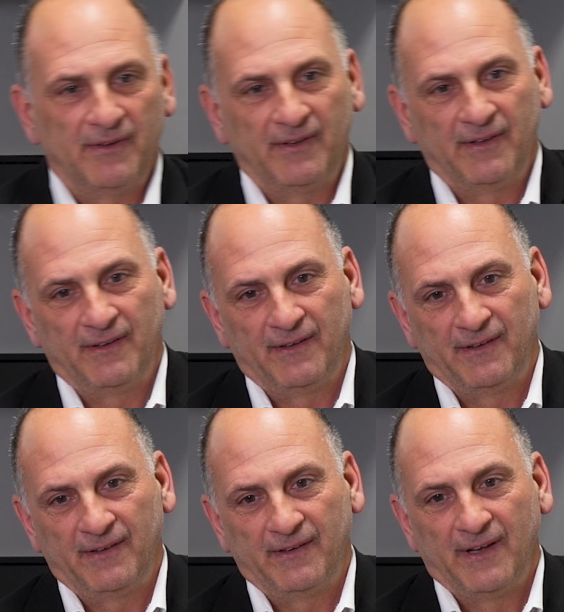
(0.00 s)
uh,
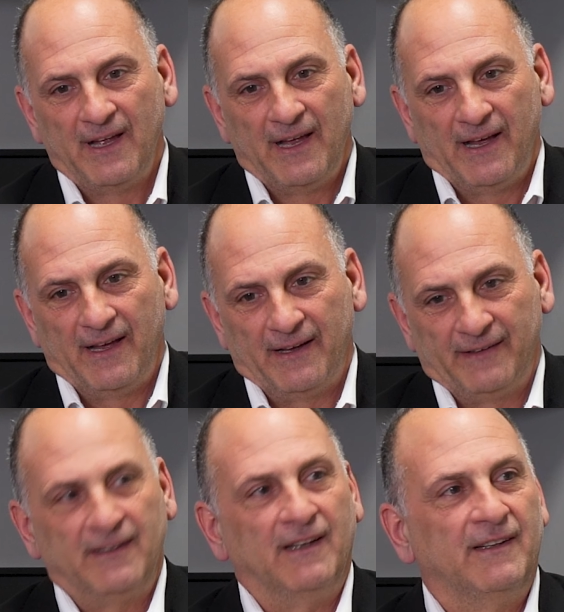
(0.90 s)
uh
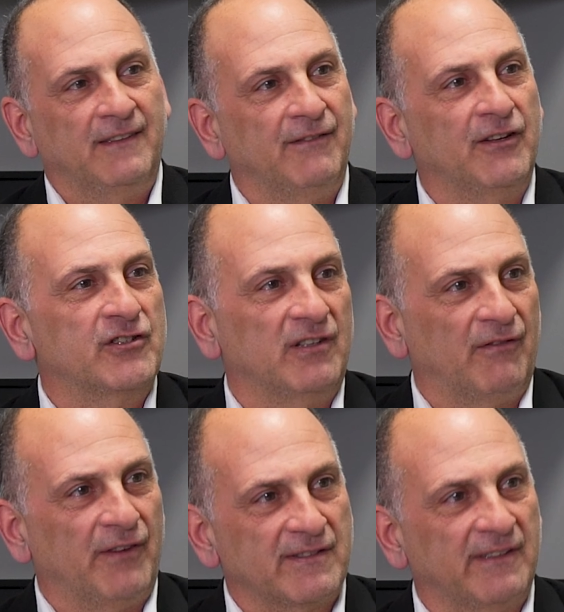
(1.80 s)
the division uh,
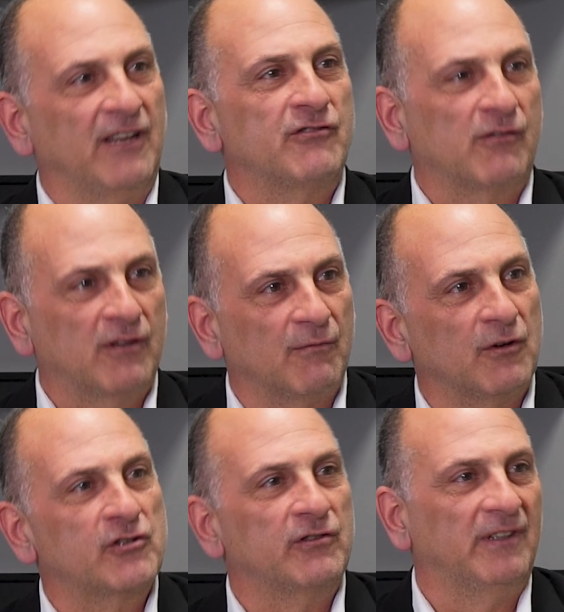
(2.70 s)
of residential,
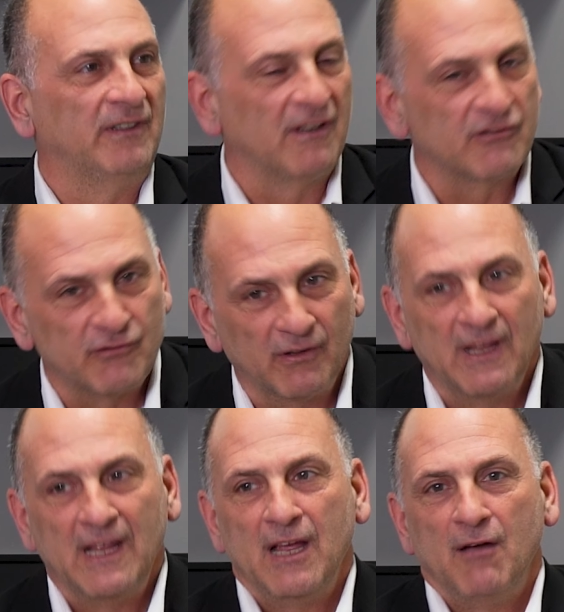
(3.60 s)
commercial, industrial,
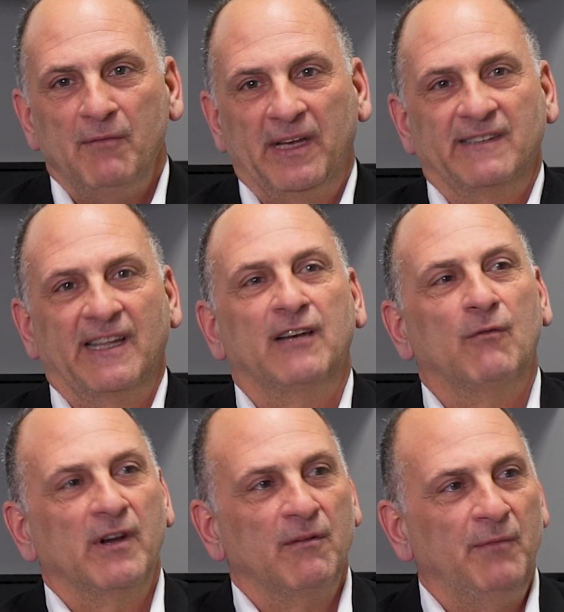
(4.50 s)
because I didn't
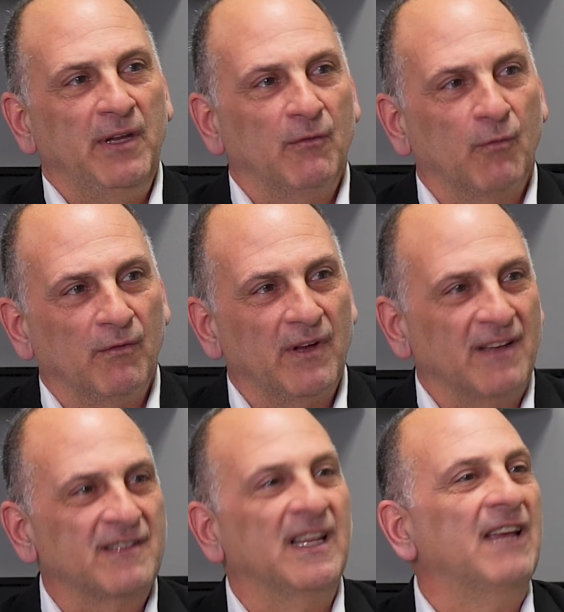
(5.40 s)
want to be
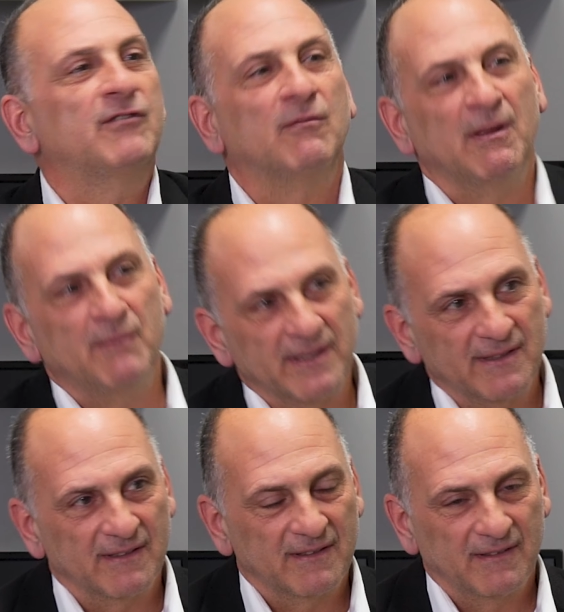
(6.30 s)
a slave to my
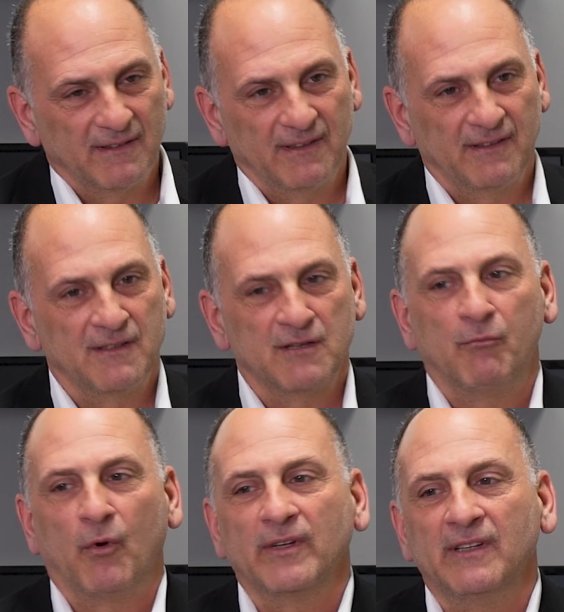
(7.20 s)
business. Mm-hmm. It's
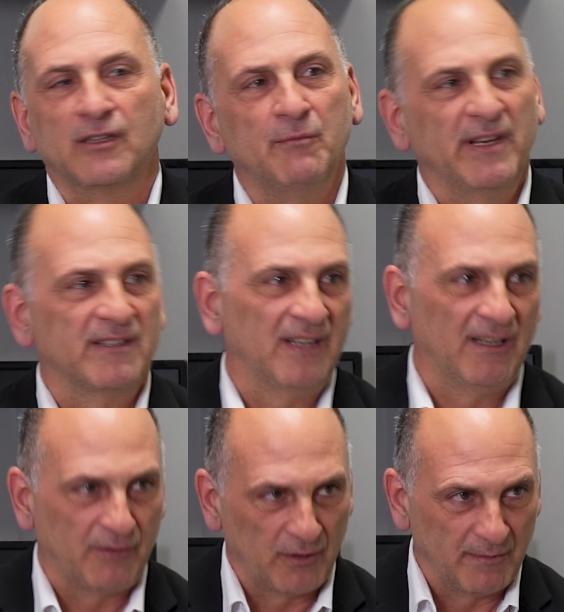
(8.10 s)
important not to be a
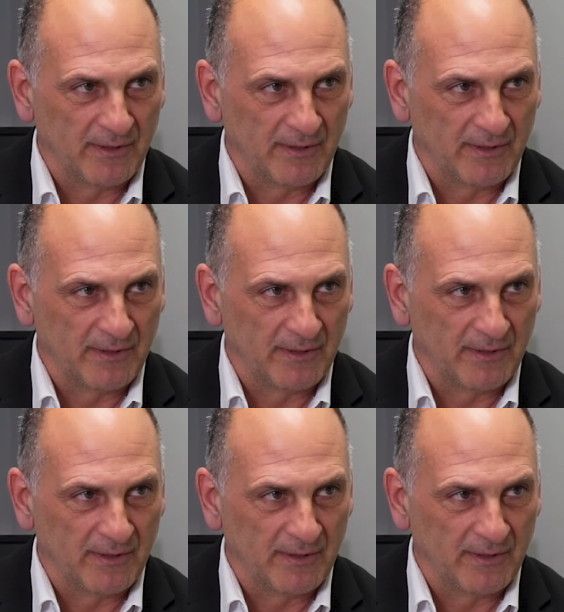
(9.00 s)
slave to your